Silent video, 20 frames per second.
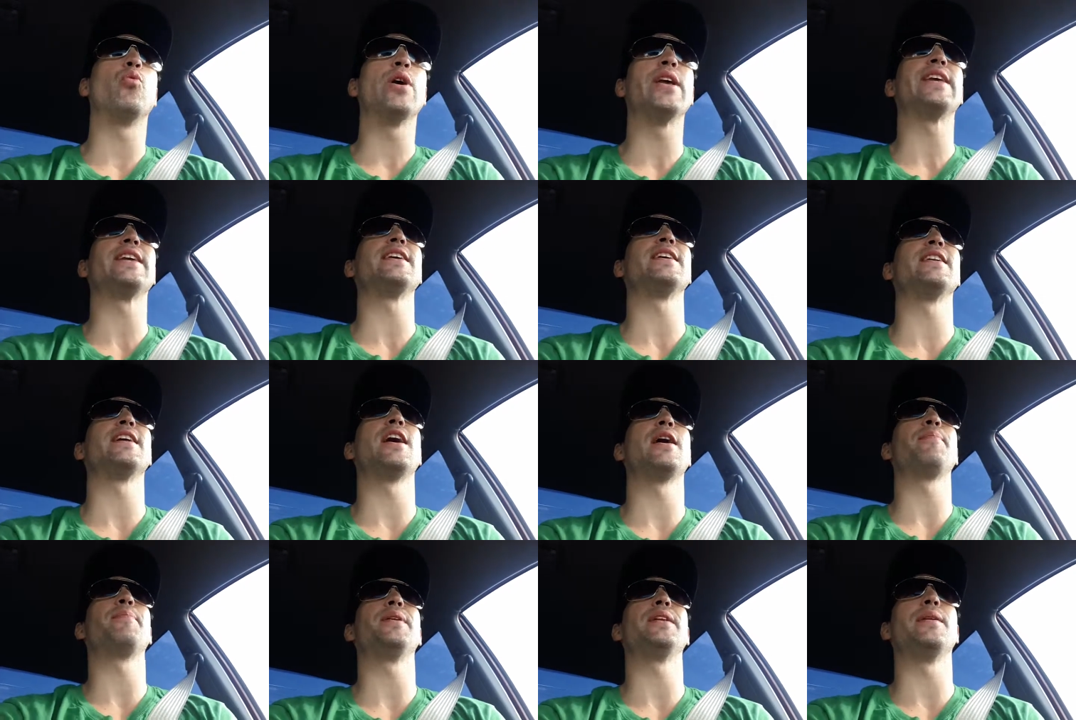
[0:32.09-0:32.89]
waking
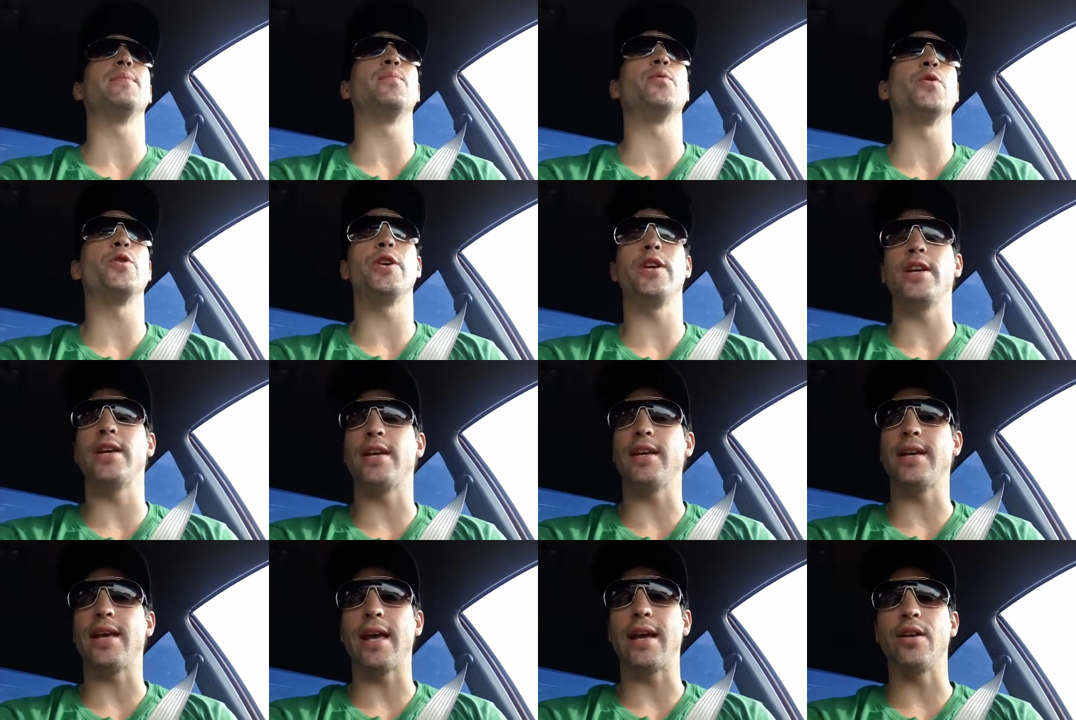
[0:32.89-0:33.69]
up in the
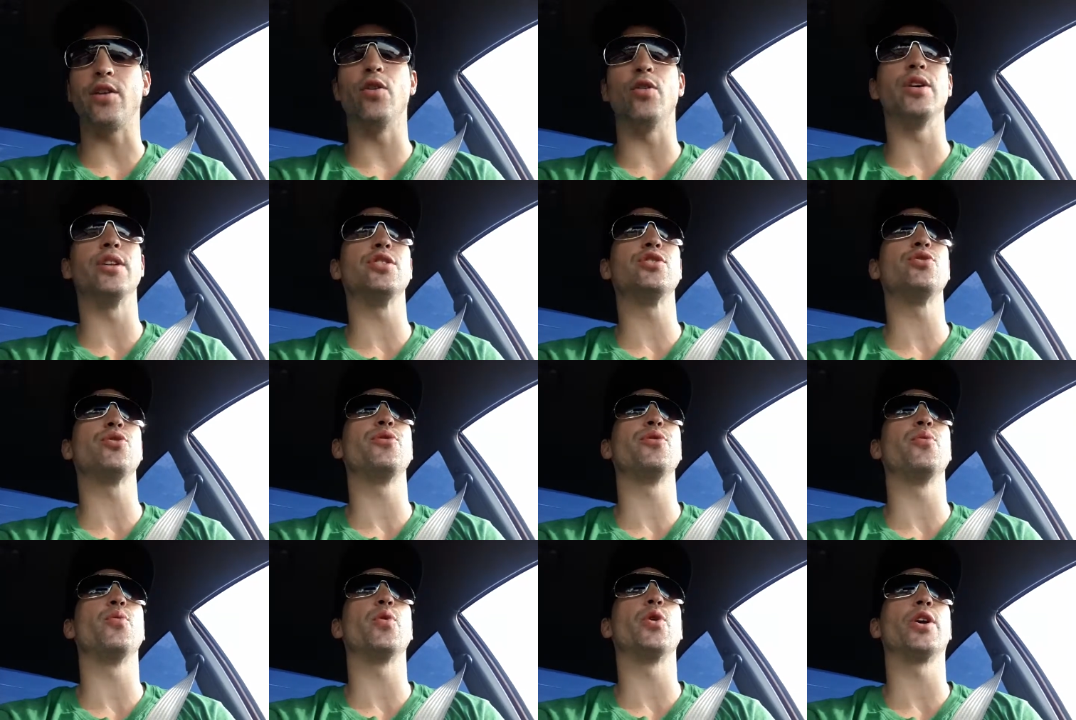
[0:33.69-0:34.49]
morning and going to
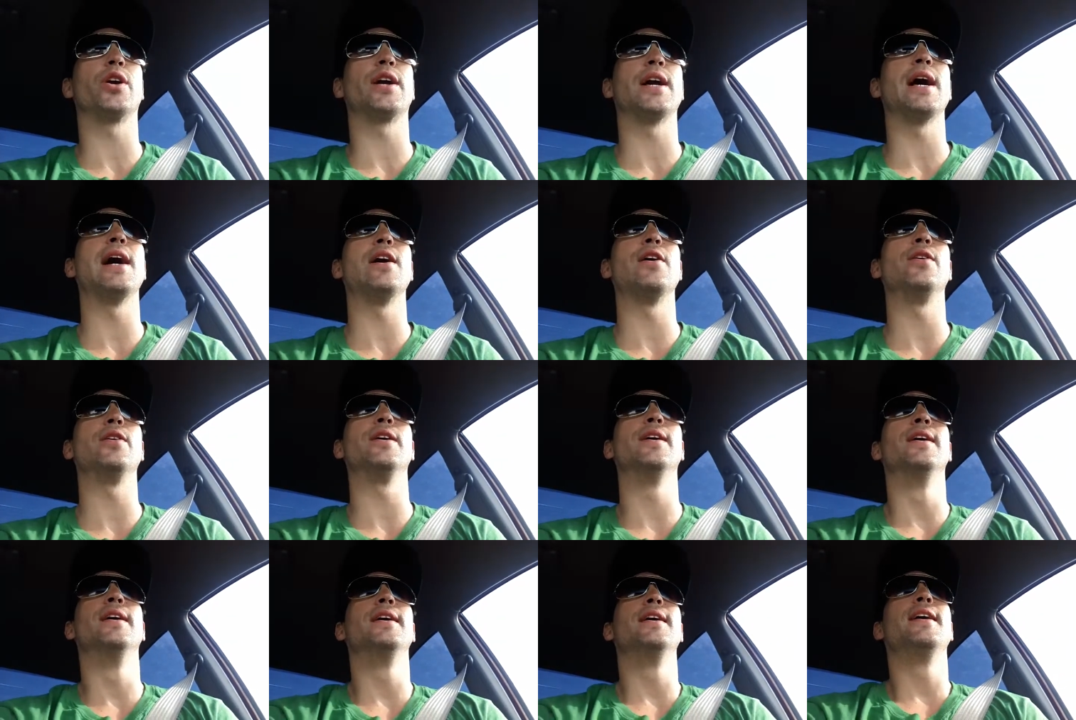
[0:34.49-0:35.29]
the workout,